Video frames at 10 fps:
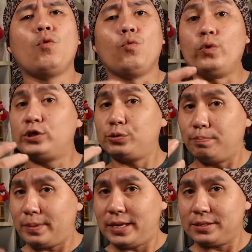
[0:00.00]
which
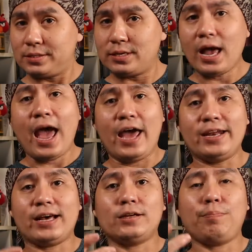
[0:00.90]
means
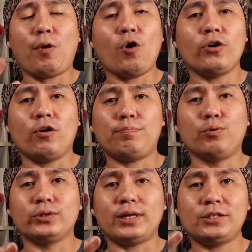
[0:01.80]
another point of
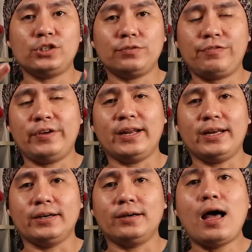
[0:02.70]
potential
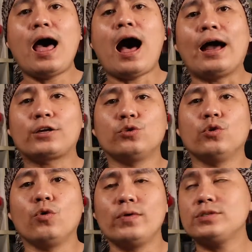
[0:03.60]
failure, I could
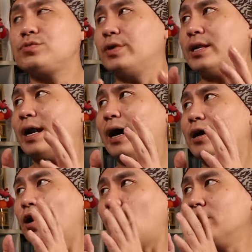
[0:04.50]
always
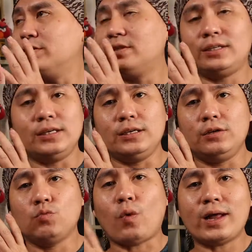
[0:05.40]
rely on the
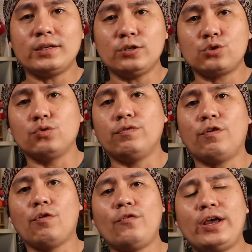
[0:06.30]

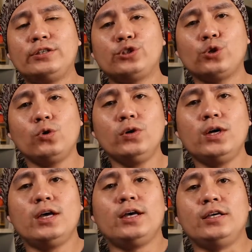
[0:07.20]
1:4 ratio
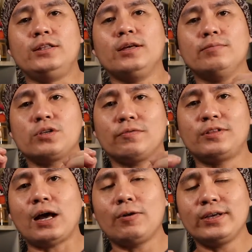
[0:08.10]
in terms of
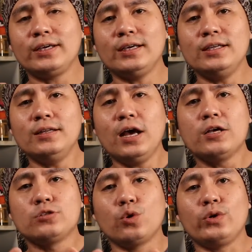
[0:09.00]
dialing in.
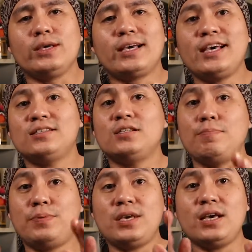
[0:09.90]
So in case the
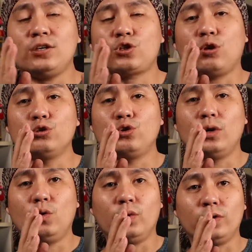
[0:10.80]
pH
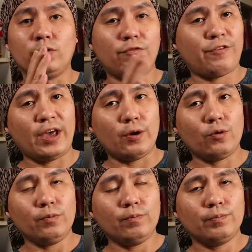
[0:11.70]
controller were to fail,